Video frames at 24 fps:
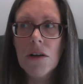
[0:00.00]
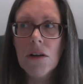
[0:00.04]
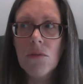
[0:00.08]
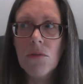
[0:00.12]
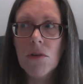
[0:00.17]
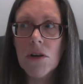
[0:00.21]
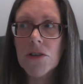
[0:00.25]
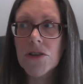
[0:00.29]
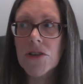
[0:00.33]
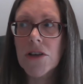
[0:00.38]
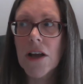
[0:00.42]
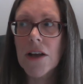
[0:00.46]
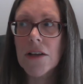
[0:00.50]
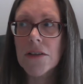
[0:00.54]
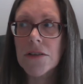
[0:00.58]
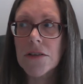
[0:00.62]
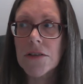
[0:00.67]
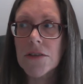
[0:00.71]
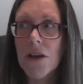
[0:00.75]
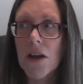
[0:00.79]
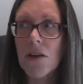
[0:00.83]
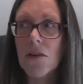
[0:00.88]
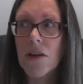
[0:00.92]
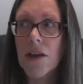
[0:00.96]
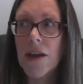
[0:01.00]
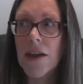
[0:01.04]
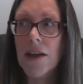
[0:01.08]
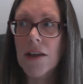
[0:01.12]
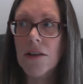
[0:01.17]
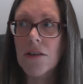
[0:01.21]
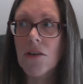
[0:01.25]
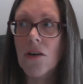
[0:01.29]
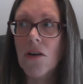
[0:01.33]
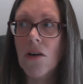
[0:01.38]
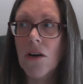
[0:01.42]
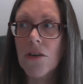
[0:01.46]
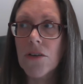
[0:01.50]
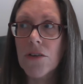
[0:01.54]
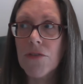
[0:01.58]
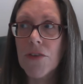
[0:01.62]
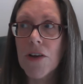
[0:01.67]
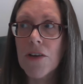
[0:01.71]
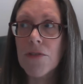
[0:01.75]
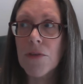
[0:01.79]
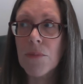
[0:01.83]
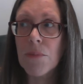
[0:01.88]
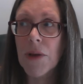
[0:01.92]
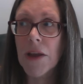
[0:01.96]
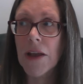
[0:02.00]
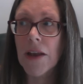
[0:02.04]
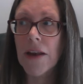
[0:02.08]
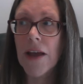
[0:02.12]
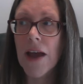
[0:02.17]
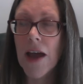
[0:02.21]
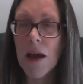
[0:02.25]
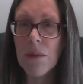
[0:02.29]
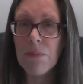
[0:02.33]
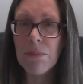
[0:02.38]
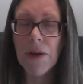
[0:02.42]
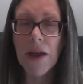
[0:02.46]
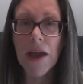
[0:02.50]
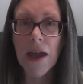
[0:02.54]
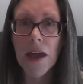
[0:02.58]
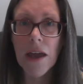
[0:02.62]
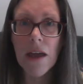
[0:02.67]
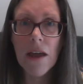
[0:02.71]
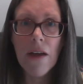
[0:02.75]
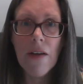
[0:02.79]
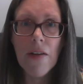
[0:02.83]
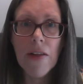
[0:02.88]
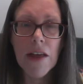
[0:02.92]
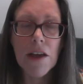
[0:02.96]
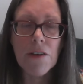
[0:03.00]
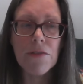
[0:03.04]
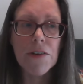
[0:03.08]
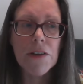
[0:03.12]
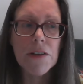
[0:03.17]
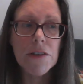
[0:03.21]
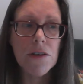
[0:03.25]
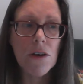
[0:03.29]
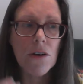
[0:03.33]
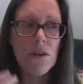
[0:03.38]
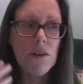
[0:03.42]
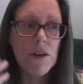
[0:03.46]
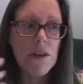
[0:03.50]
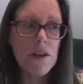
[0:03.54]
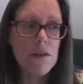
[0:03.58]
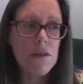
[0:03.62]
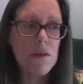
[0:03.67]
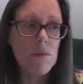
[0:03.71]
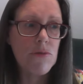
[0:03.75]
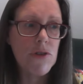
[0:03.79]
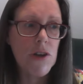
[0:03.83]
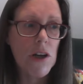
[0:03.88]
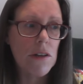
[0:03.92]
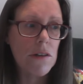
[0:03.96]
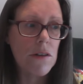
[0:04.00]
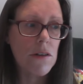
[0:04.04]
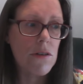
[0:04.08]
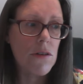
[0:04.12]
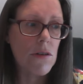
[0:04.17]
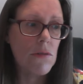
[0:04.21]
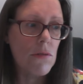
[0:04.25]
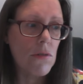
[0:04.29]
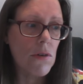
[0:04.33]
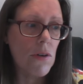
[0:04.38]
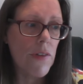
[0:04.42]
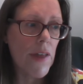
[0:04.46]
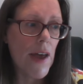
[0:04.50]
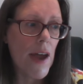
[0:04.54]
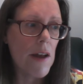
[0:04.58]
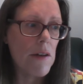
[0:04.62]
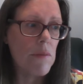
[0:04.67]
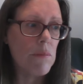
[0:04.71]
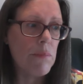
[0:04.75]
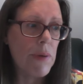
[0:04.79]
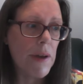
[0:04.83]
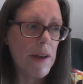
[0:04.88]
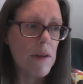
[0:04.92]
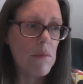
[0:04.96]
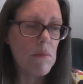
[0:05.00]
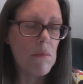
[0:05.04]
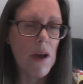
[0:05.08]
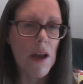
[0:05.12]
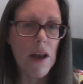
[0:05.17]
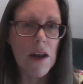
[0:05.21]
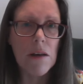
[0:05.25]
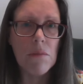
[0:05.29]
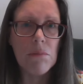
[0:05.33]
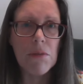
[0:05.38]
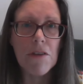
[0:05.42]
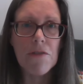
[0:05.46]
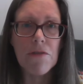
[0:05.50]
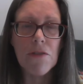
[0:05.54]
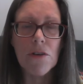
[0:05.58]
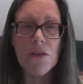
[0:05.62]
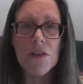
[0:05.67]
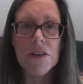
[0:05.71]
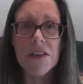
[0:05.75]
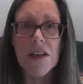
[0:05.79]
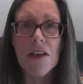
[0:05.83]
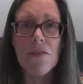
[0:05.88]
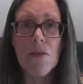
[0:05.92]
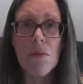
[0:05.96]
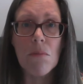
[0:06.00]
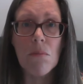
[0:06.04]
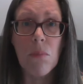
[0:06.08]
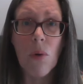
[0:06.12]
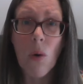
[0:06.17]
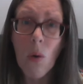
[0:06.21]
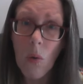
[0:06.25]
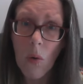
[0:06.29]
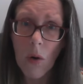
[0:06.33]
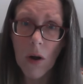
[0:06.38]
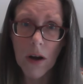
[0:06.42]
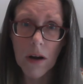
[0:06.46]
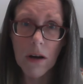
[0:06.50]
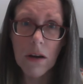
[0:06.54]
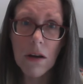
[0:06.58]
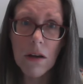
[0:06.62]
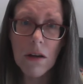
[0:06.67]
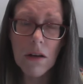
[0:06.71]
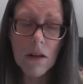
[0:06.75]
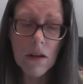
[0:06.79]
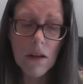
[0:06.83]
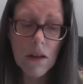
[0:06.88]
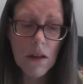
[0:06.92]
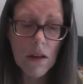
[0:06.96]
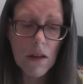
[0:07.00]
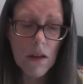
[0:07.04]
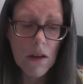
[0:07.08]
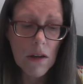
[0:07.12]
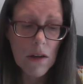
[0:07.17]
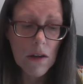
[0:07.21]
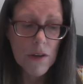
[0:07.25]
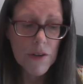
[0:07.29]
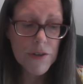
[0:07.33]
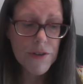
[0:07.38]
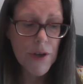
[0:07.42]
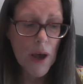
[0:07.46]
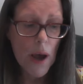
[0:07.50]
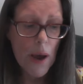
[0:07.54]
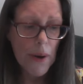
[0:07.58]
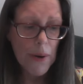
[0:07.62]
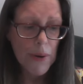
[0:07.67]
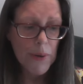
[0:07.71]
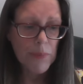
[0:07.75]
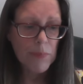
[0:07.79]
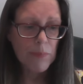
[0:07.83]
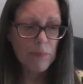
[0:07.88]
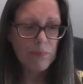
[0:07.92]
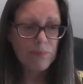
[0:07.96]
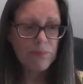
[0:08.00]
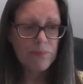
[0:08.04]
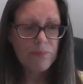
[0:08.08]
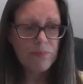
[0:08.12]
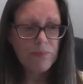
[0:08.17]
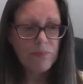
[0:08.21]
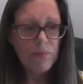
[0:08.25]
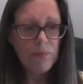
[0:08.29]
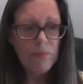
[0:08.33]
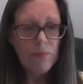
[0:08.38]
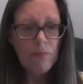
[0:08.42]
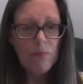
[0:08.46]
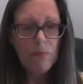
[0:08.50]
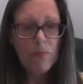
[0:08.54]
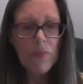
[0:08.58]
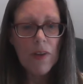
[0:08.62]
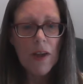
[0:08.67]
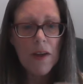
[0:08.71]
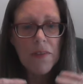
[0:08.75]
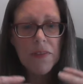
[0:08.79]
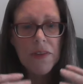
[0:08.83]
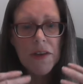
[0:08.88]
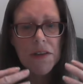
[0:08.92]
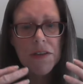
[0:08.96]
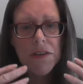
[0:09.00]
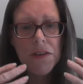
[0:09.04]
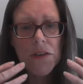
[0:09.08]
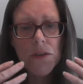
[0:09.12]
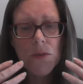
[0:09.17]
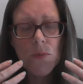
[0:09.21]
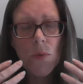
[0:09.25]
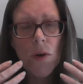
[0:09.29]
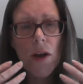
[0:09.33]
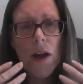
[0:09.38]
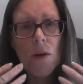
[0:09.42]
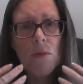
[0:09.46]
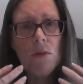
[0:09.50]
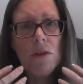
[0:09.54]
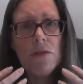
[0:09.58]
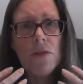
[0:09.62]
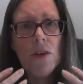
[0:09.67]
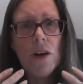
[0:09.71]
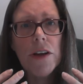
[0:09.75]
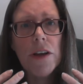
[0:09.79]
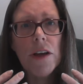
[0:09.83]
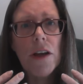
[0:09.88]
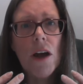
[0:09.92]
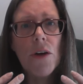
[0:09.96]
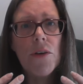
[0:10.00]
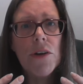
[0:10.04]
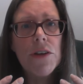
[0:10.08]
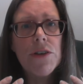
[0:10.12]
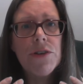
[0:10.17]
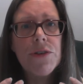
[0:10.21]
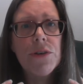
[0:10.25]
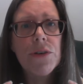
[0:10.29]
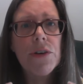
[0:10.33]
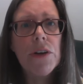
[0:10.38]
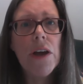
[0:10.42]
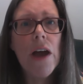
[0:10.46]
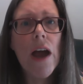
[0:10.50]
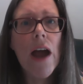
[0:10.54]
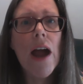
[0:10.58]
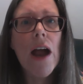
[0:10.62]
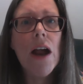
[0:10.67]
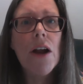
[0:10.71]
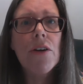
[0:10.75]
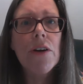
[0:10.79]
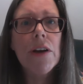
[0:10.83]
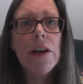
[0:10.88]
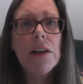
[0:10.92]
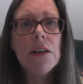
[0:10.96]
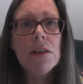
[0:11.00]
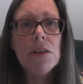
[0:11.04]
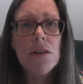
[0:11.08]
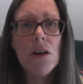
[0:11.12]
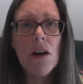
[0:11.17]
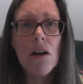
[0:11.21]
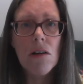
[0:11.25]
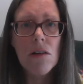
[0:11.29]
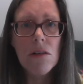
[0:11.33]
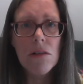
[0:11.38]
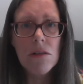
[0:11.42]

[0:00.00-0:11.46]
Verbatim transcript: What chance has that kid got of ever being happy if it's already subjected to all that bitterment before it's even born? So this is where we've got to go into character.